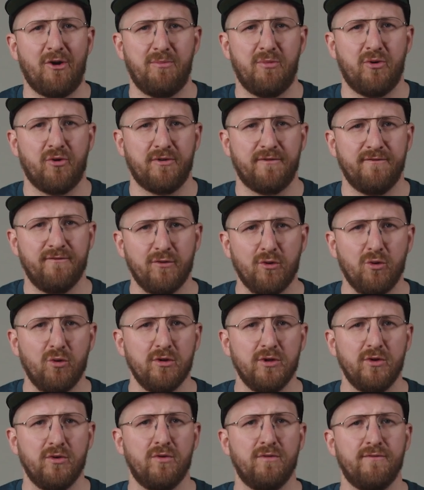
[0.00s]

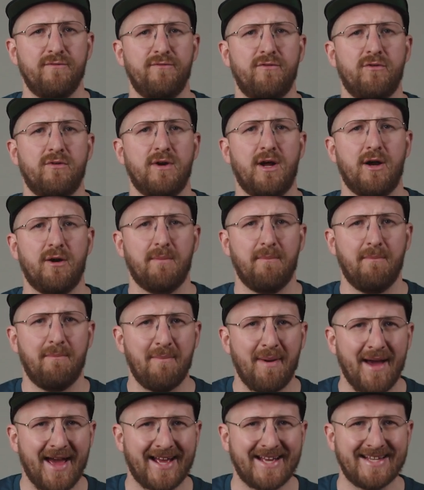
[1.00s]
portfolio for our
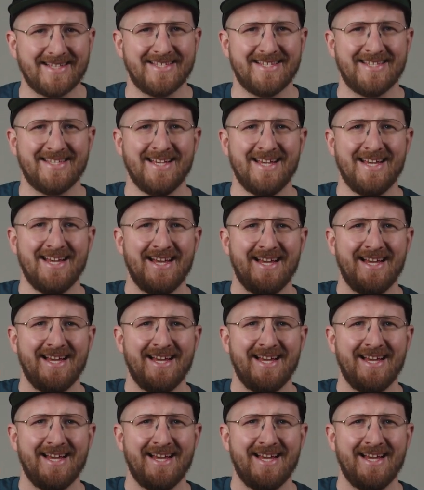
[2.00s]
backs,